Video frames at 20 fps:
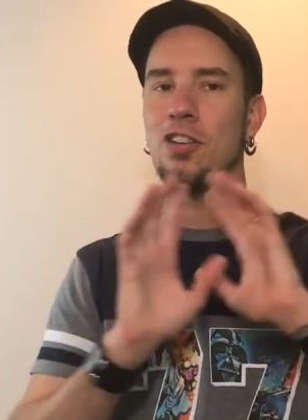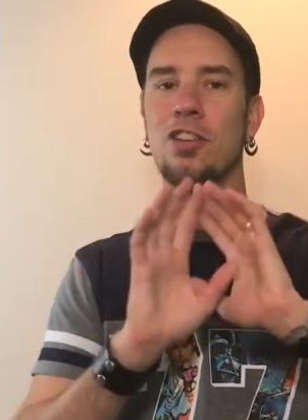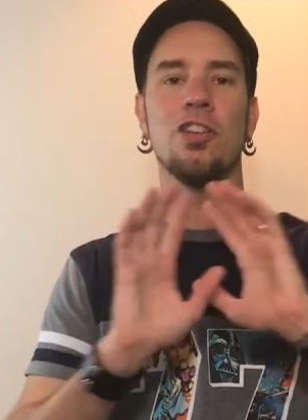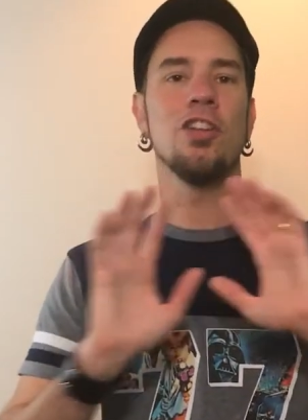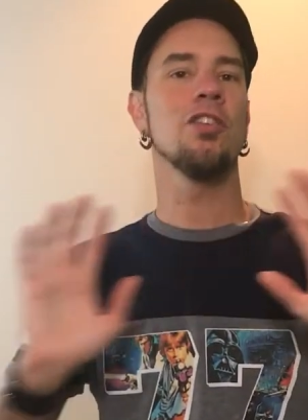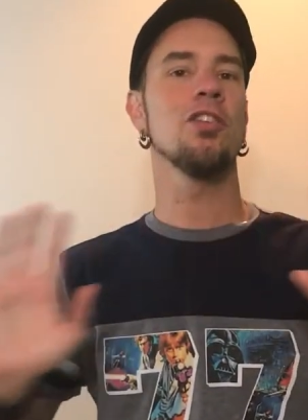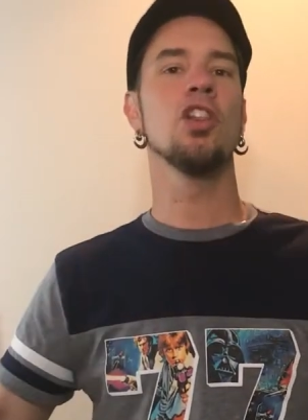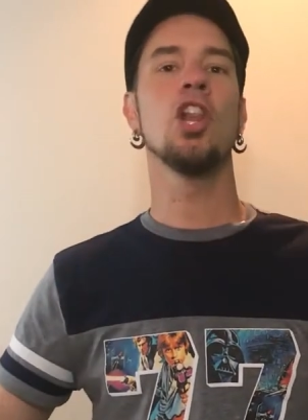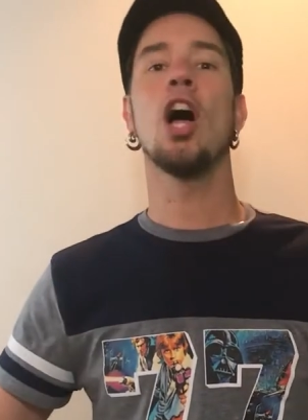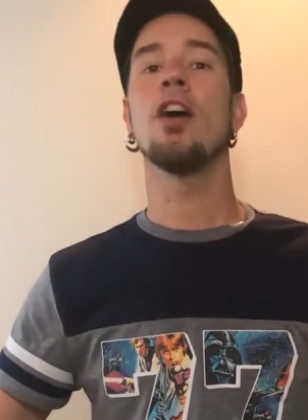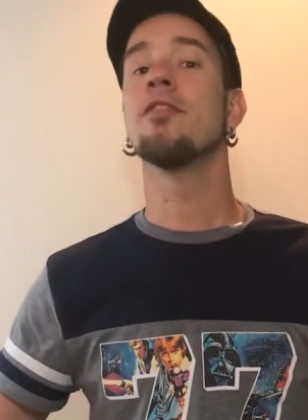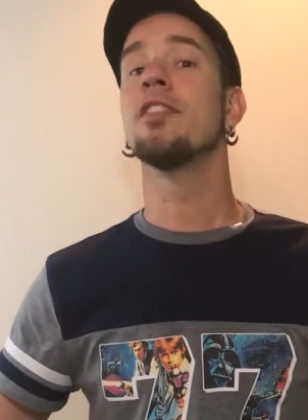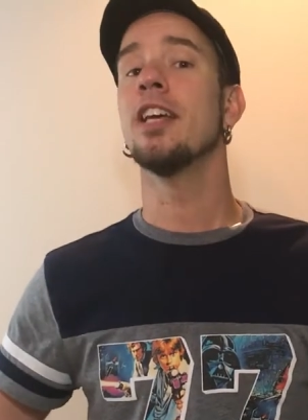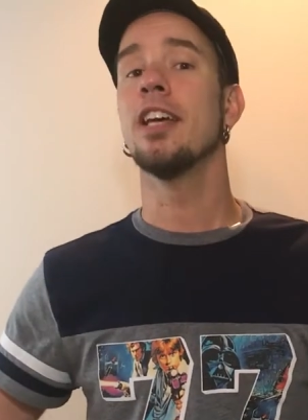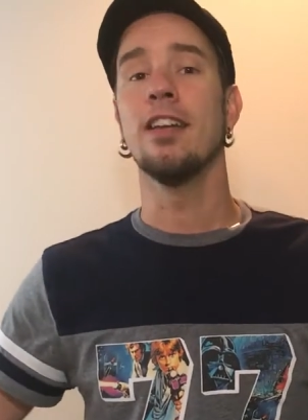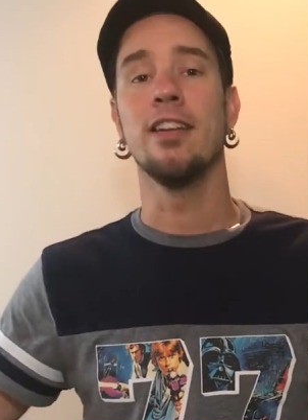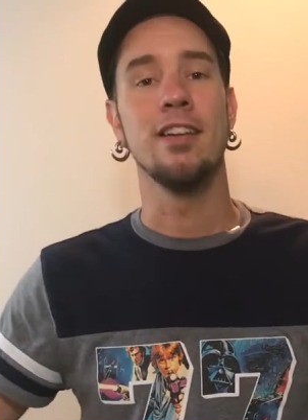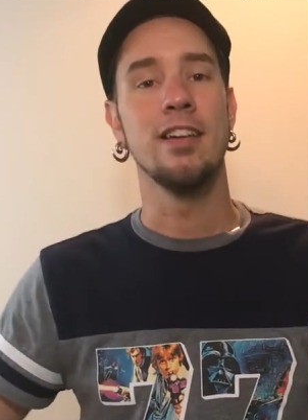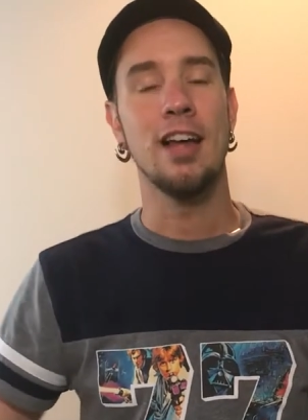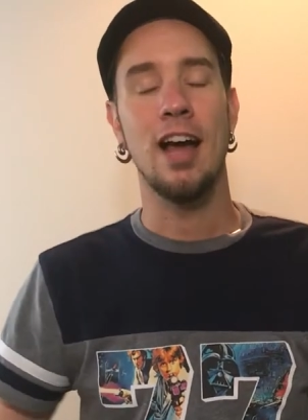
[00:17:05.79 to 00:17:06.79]
I
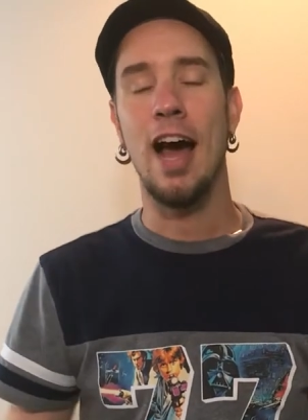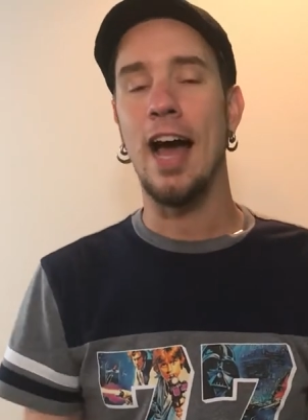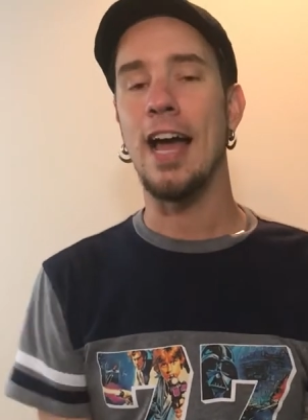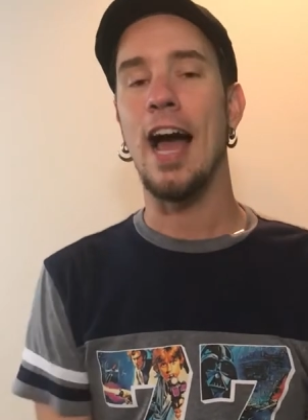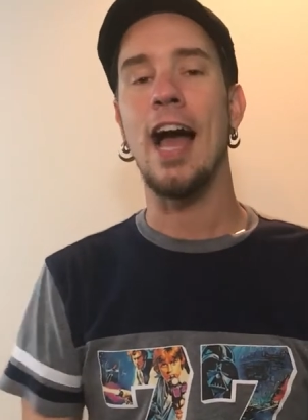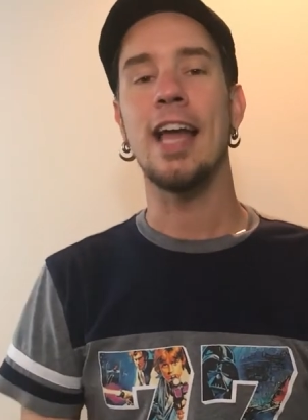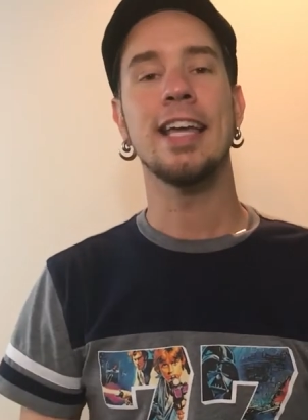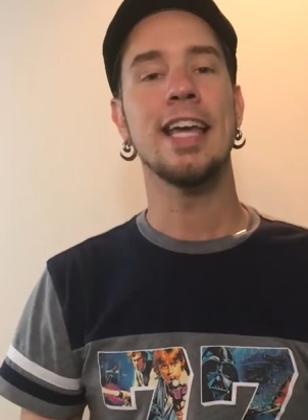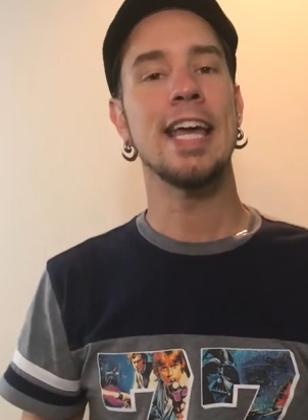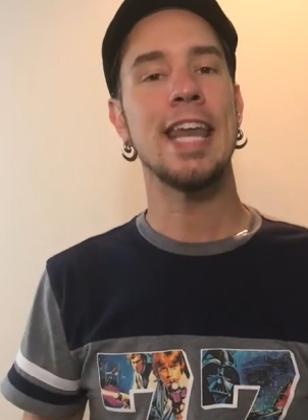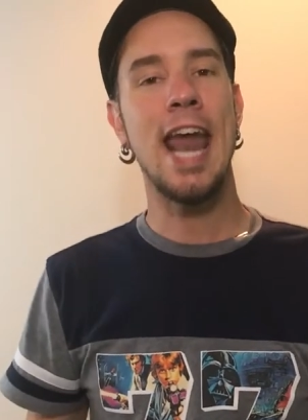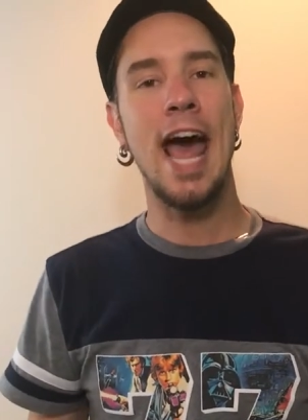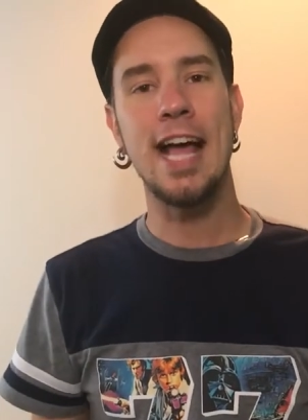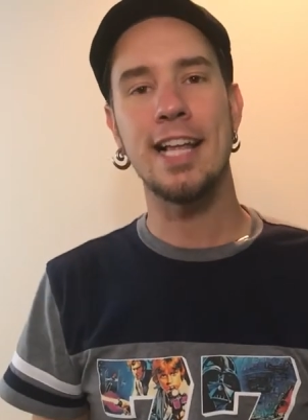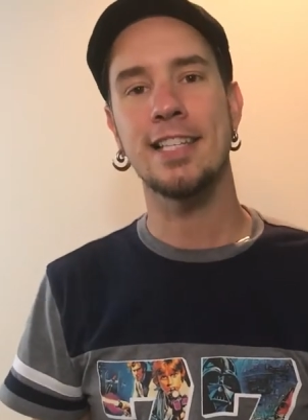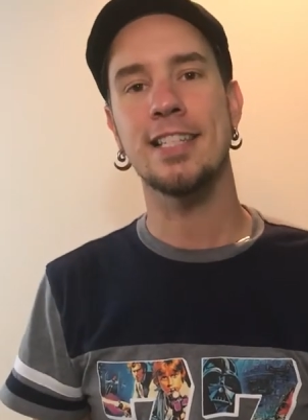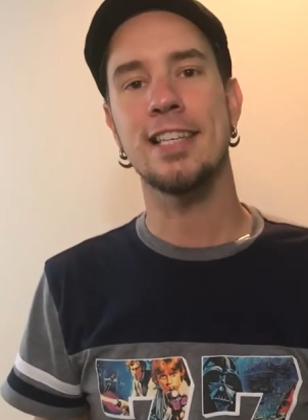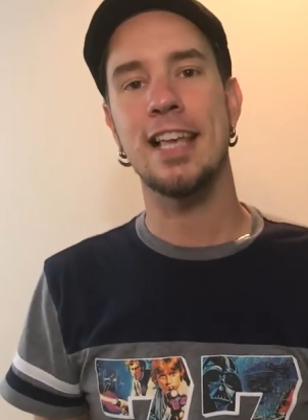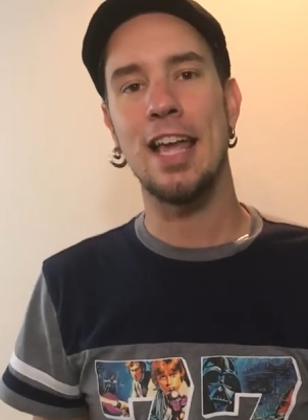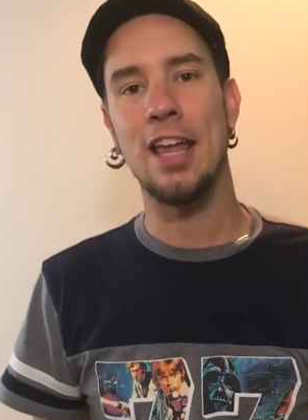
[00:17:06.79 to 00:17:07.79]
loved it. I
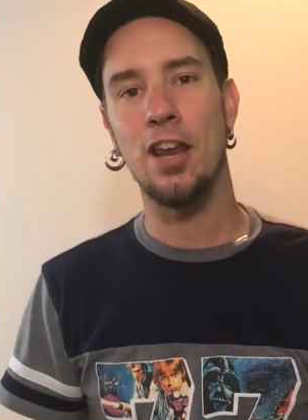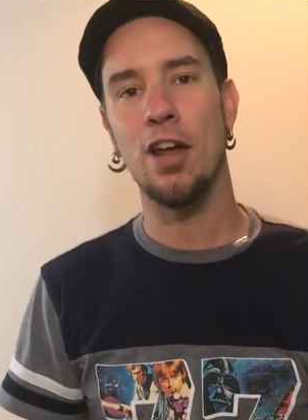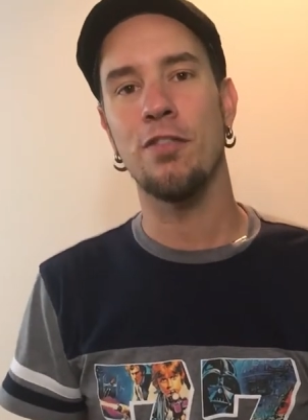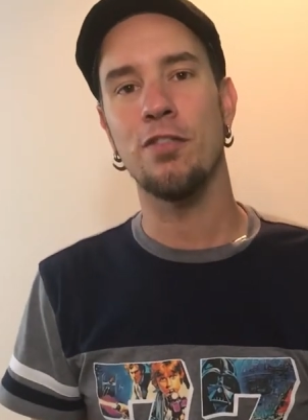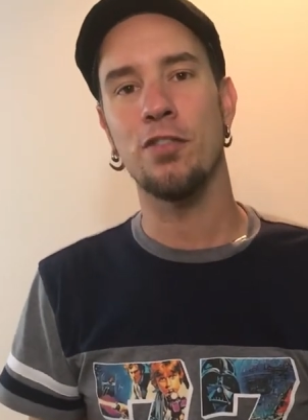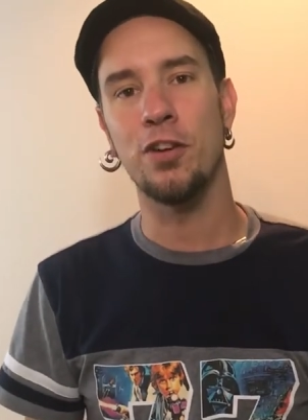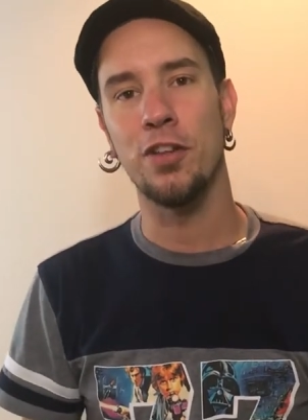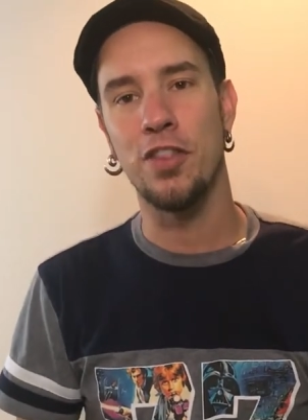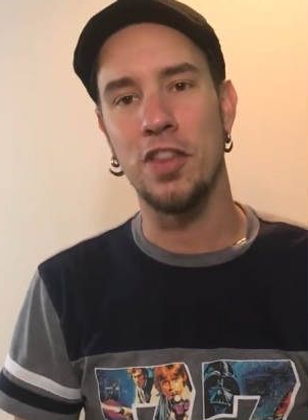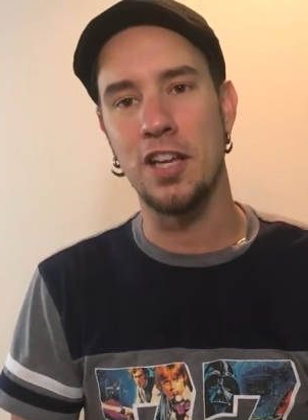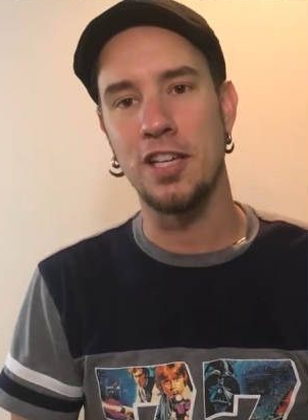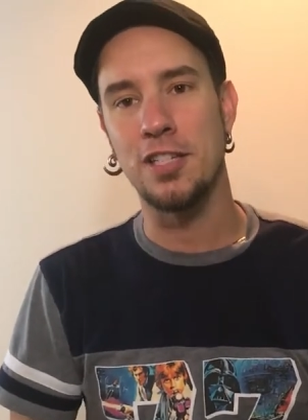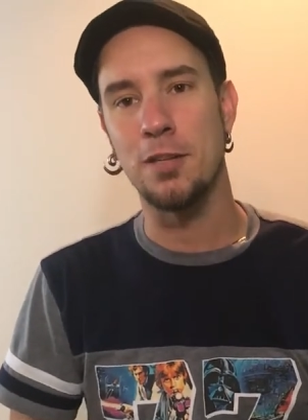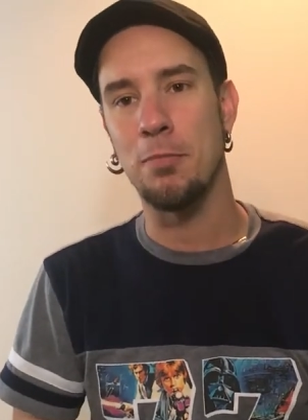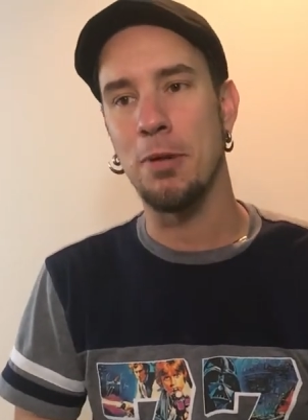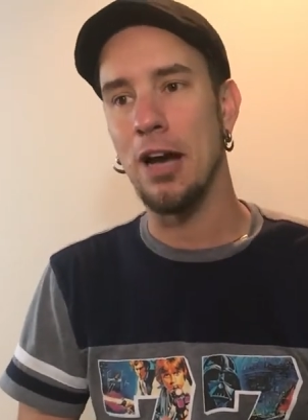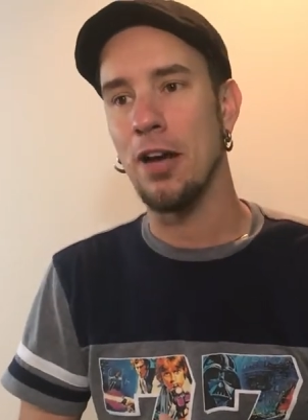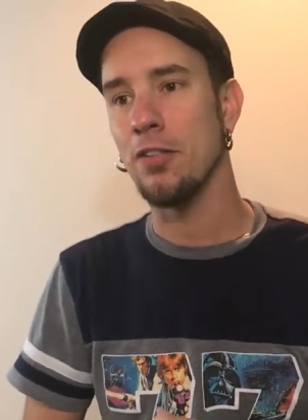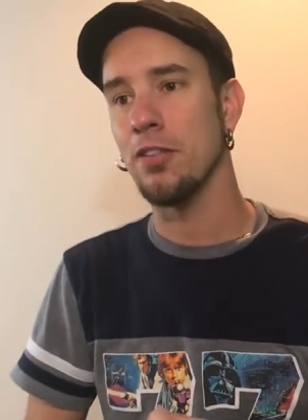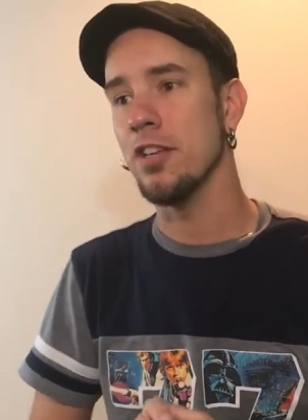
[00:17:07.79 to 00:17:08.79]
cannot say enough
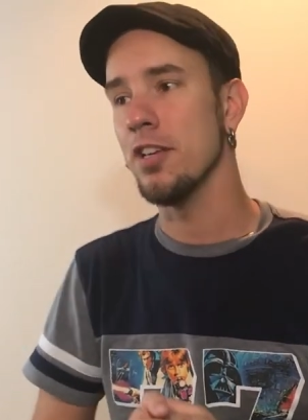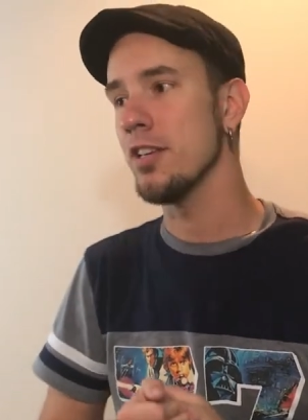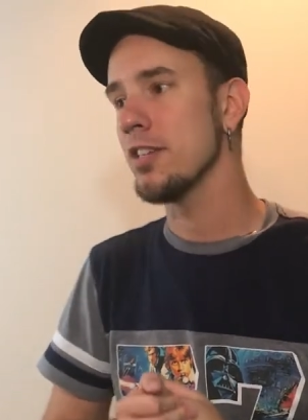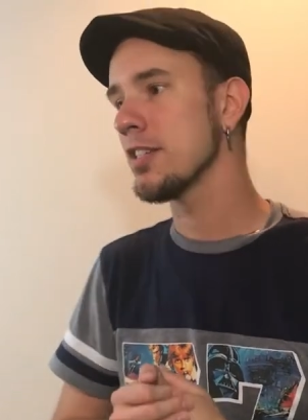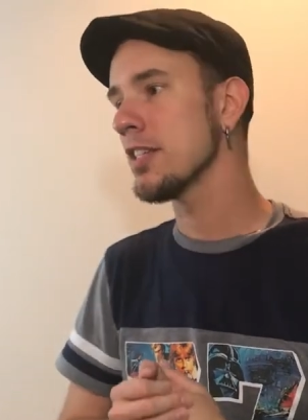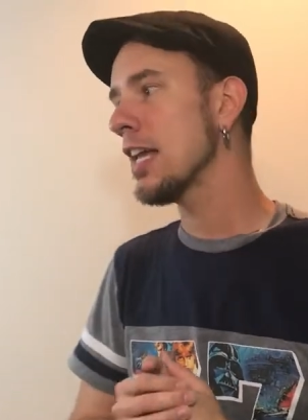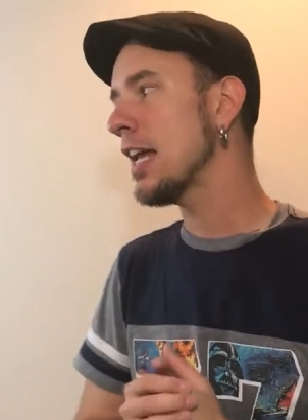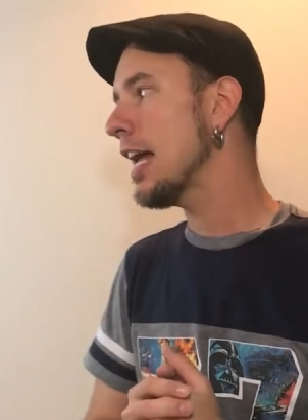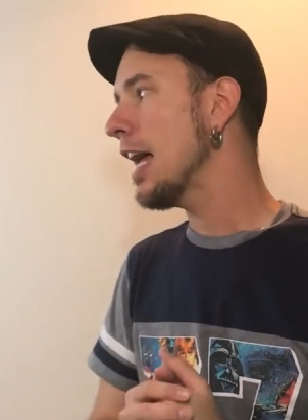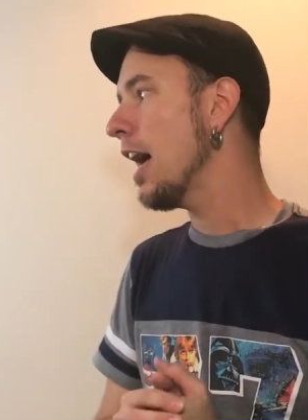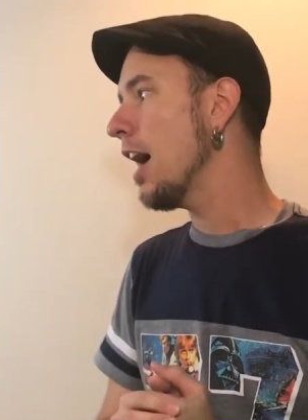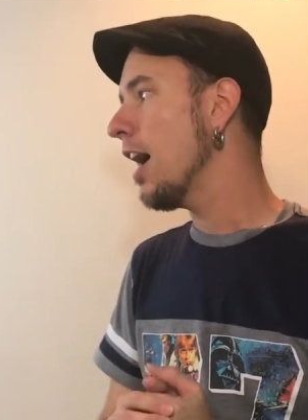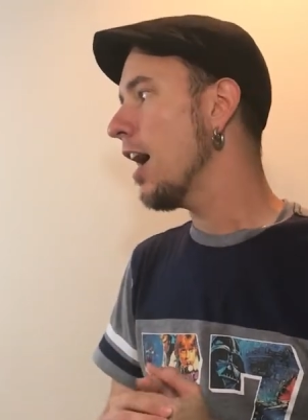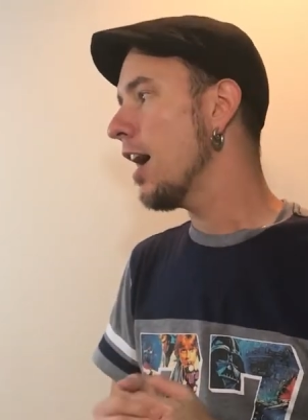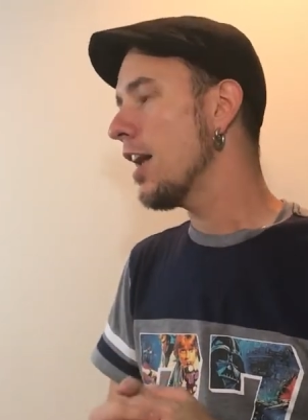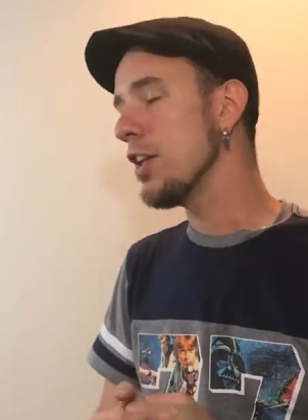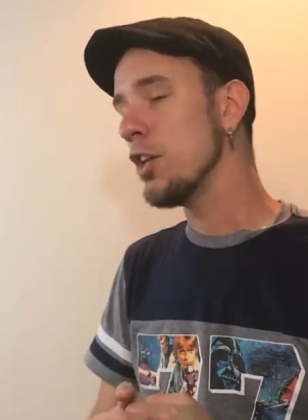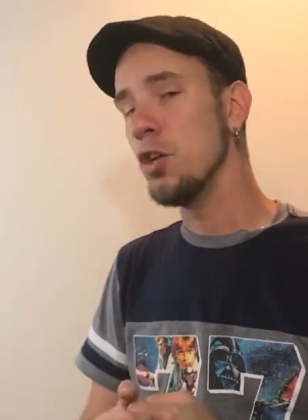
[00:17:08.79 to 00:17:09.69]
good things about this.